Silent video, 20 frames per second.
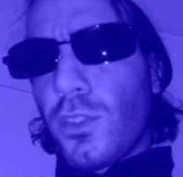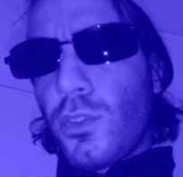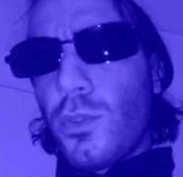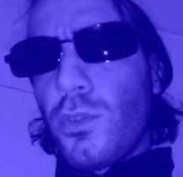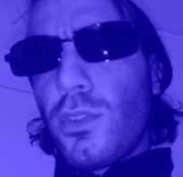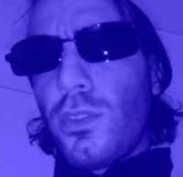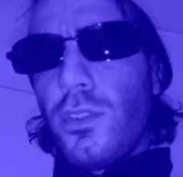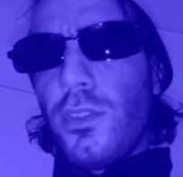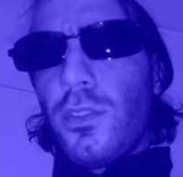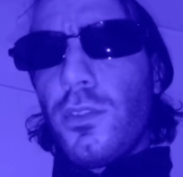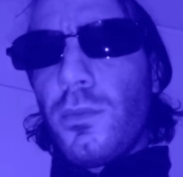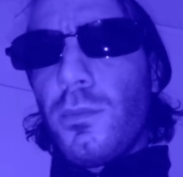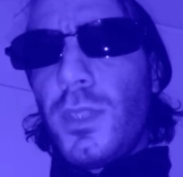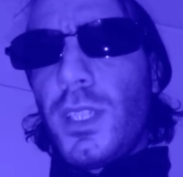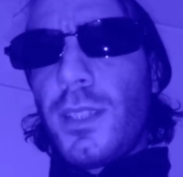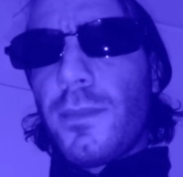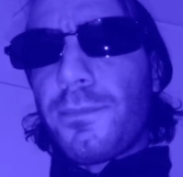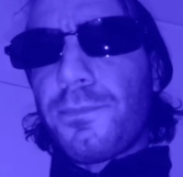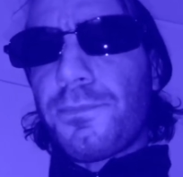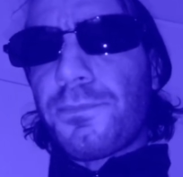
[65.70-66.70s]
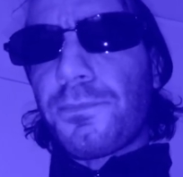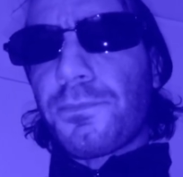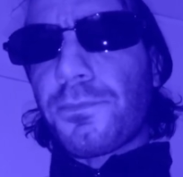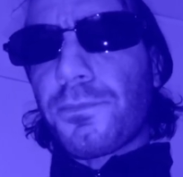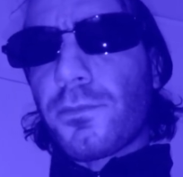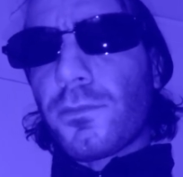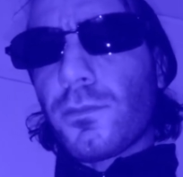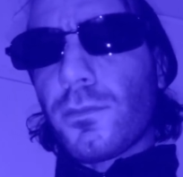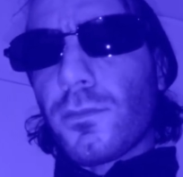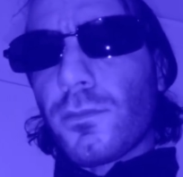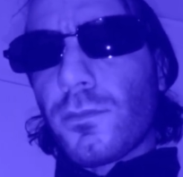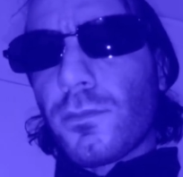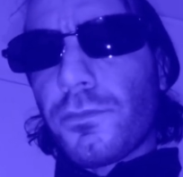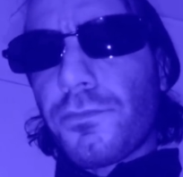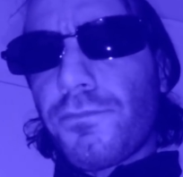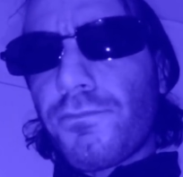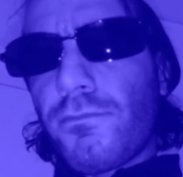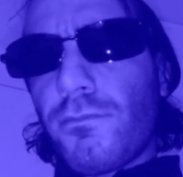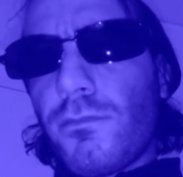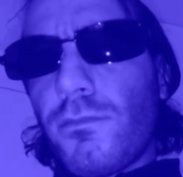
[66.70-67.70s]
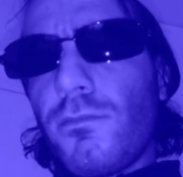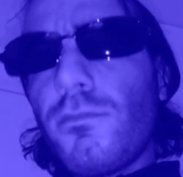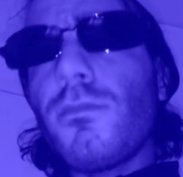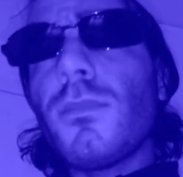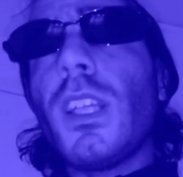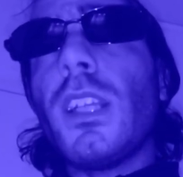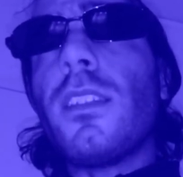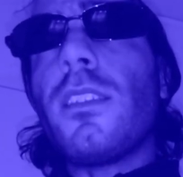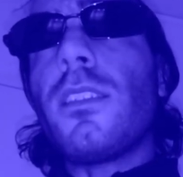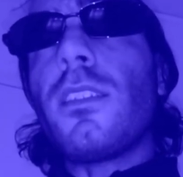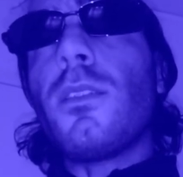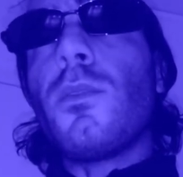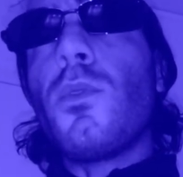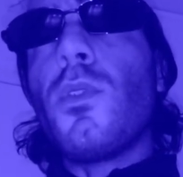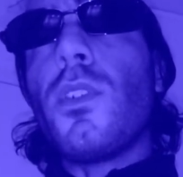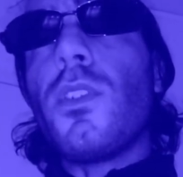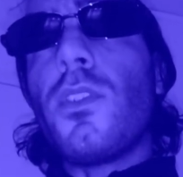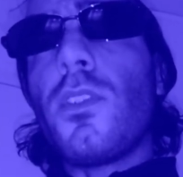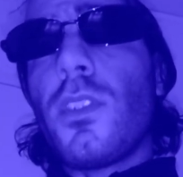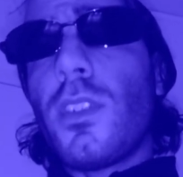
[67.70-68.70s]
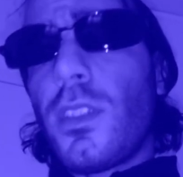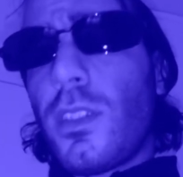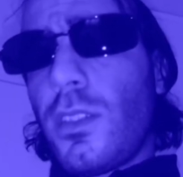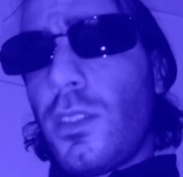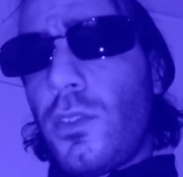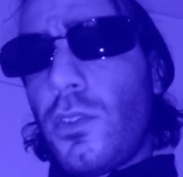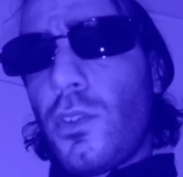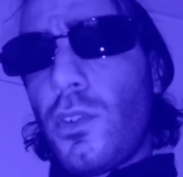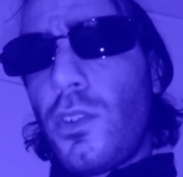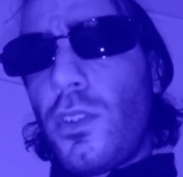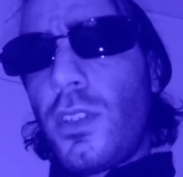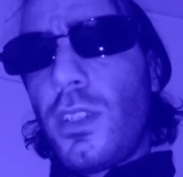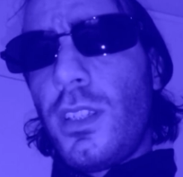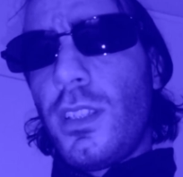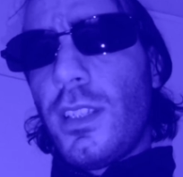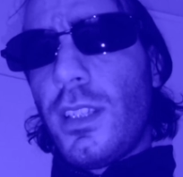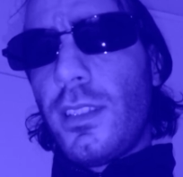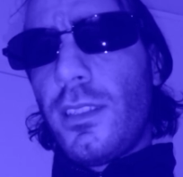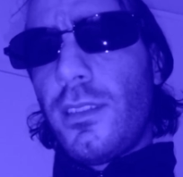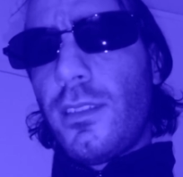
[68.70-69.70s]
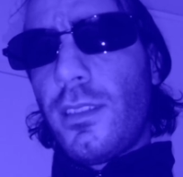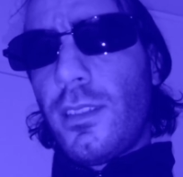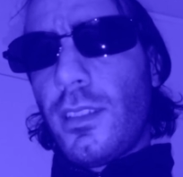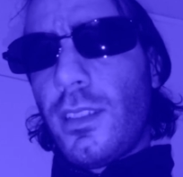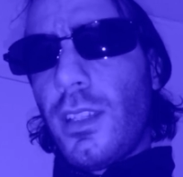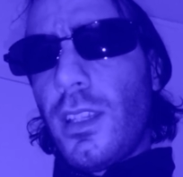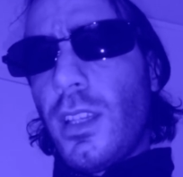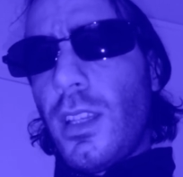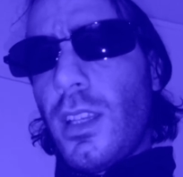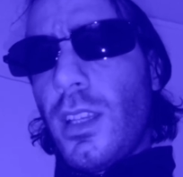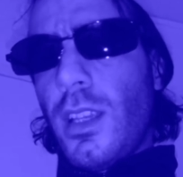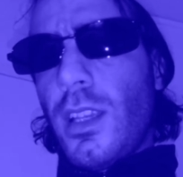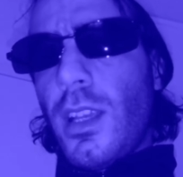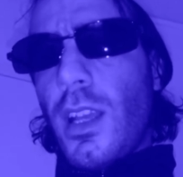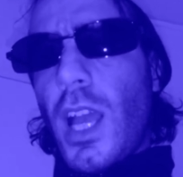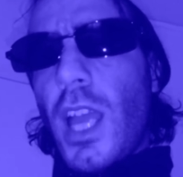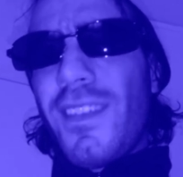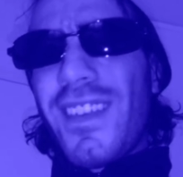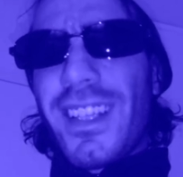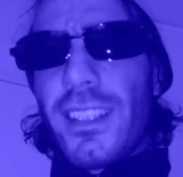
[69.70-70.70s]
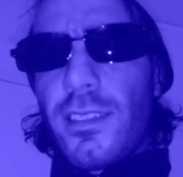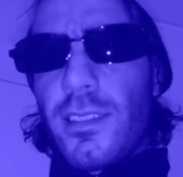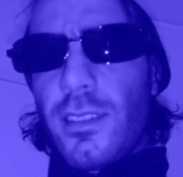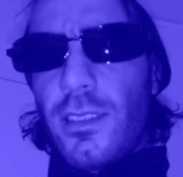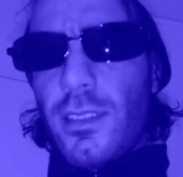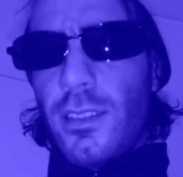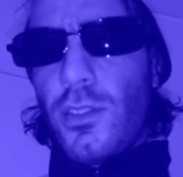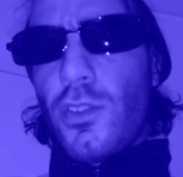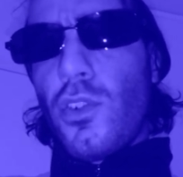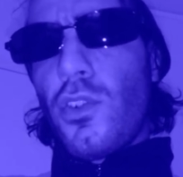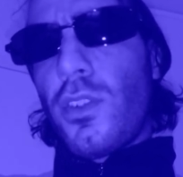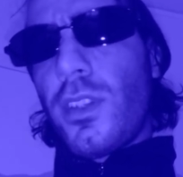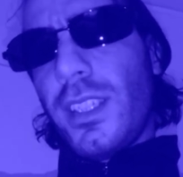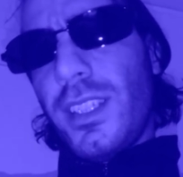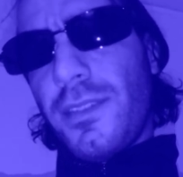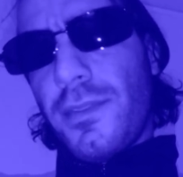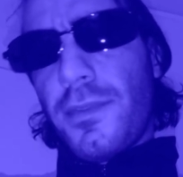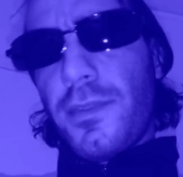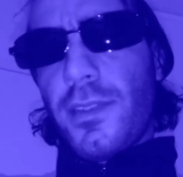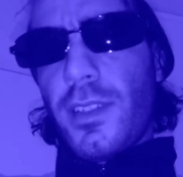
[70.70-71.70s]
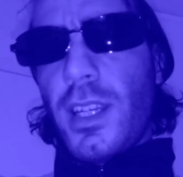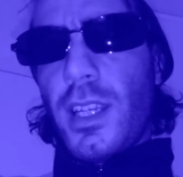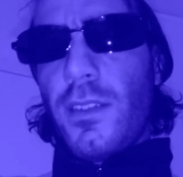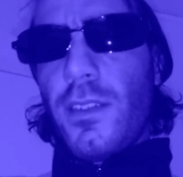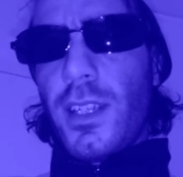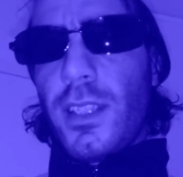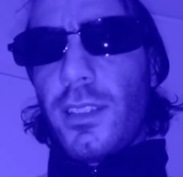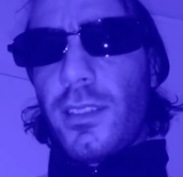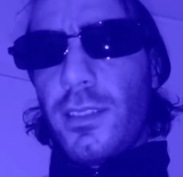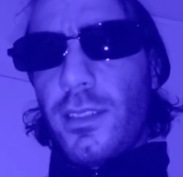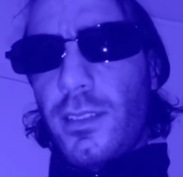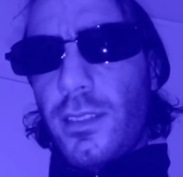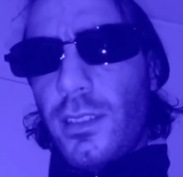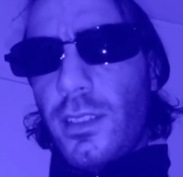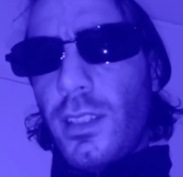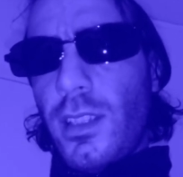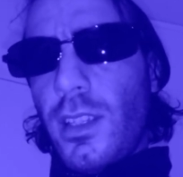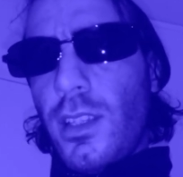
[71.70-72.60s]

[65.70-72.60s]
told to me that he was sorry that if I've asked